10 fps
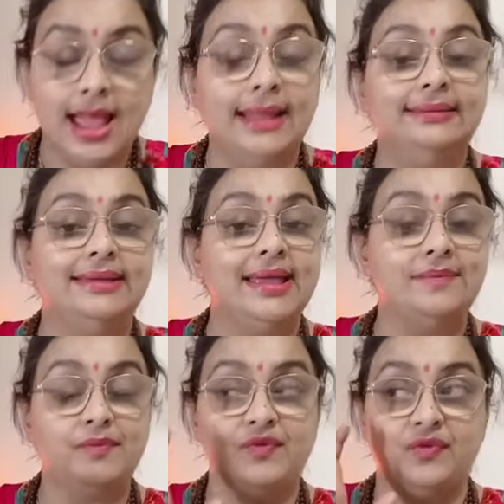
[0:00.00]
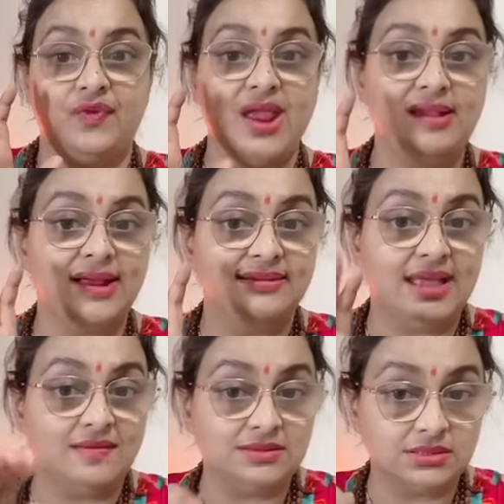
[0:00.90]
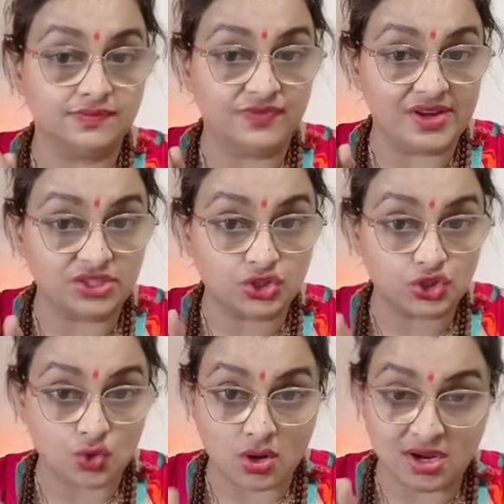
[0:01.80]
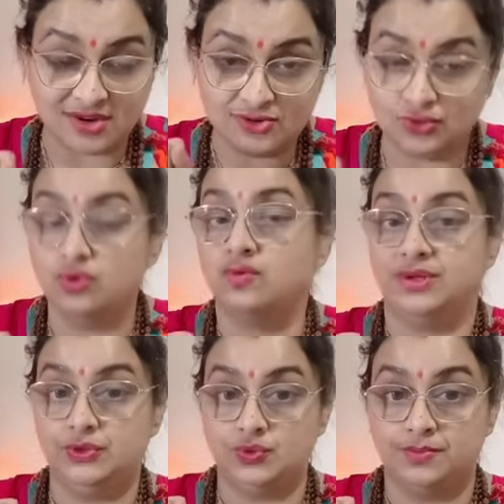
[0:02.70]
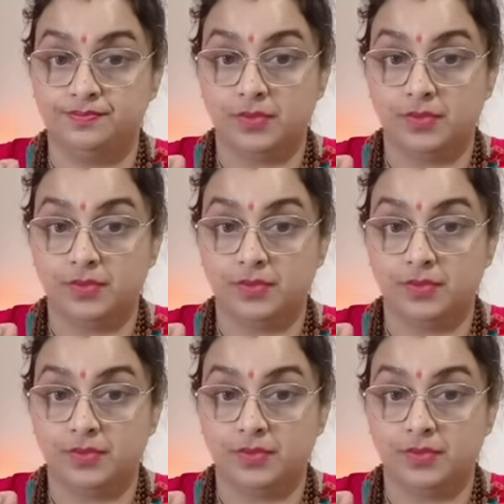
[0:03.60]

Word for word: and they feel that they have a very strong control over you.